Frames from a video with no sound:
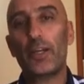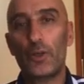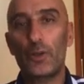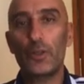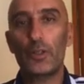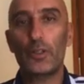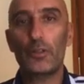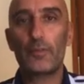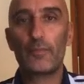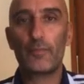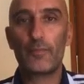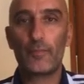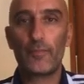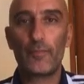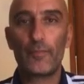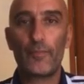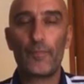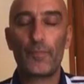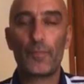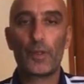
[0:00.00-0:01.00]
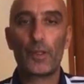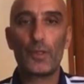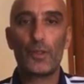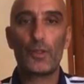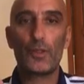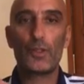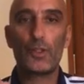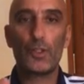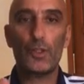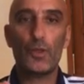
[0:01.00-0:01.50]
good.
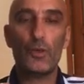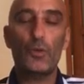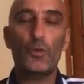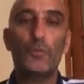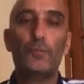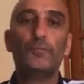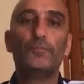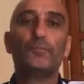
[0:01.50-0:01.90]
So